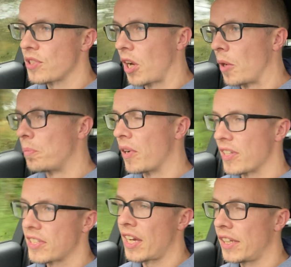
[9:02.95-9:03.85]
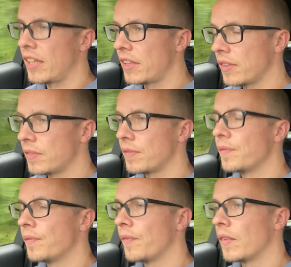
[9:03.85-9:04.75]
are parasitic,
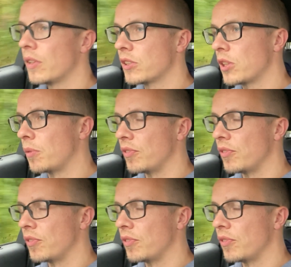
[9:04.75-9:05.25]
some